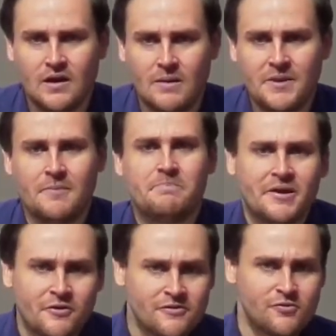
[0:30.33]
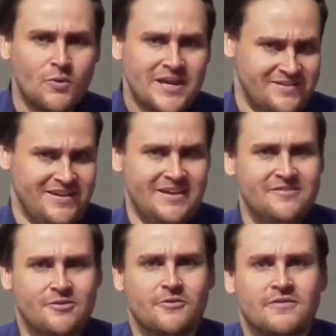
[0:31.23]
I mean, a bittersweet
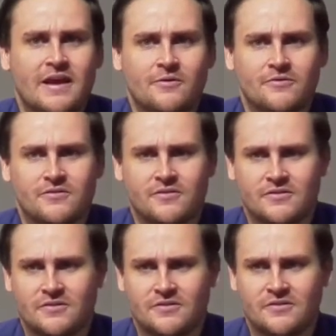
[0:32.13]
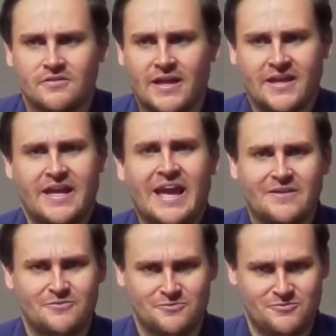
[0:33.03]
Easter sounds like it
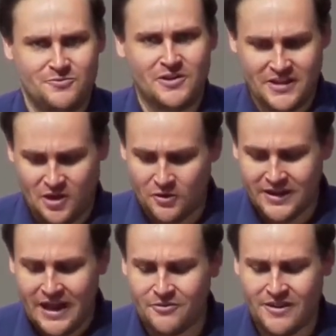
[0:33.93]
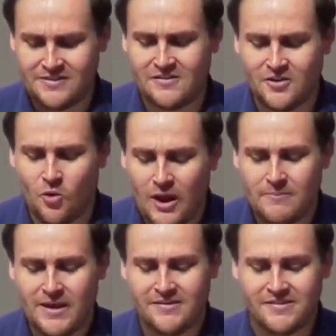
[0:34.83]
can't really go together. That doesn't quite
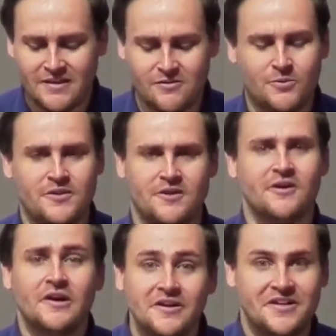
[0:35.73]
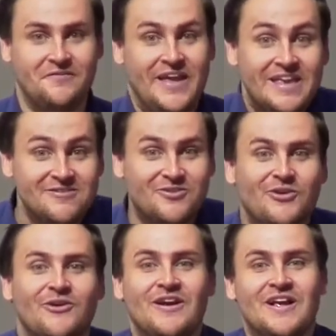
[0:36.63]
make sense when the good of
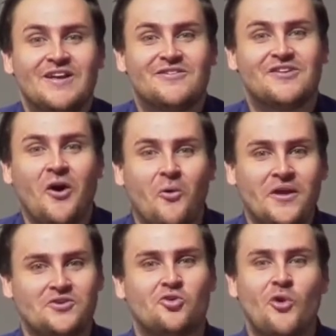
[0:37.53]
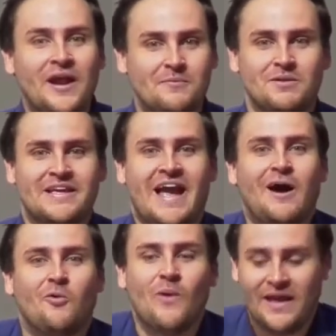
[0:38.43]
Easter so incredibly
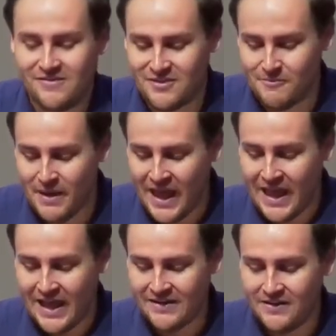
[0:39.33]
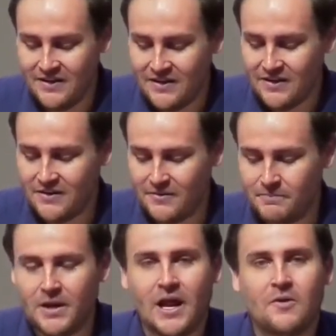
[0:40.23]
outweighs the bad.
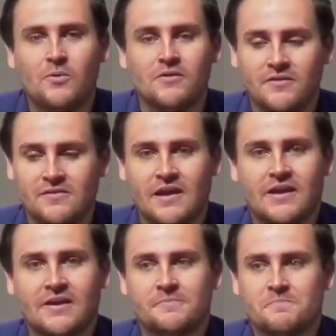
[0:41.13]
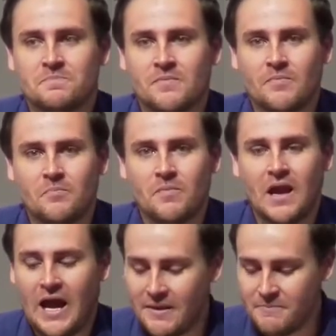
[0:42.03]
But I will say,
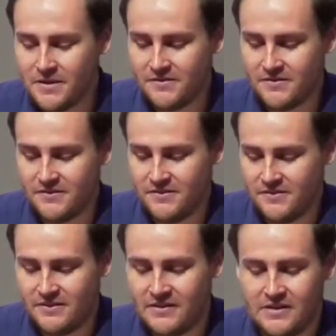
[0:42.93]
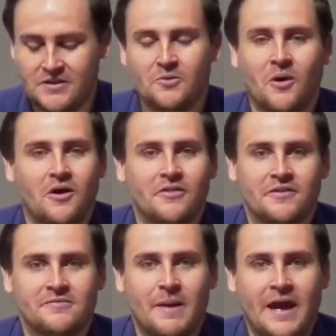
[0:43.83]
I missed seeing you all
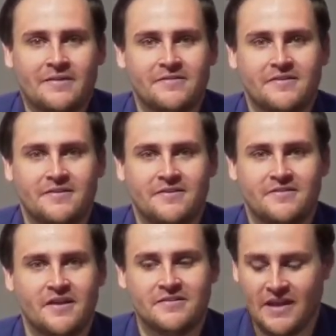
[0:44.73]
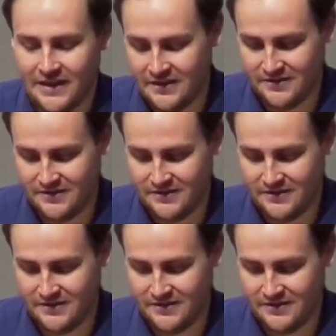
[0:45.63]
this past Sunday.